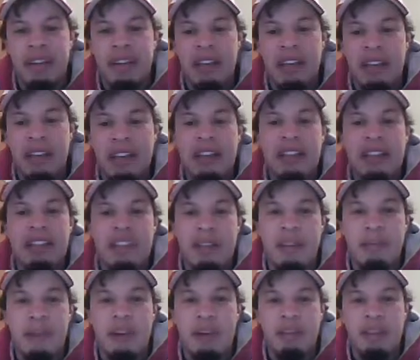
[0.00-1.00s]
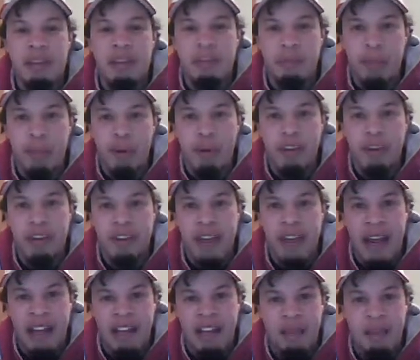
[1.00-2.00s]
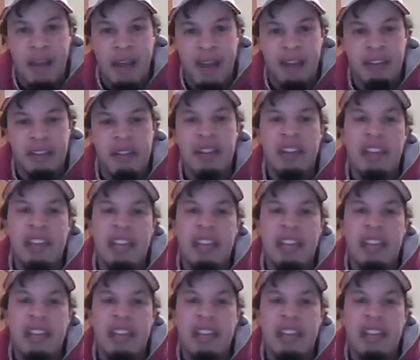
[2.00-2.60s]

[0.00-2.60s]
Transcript: is the most important aspect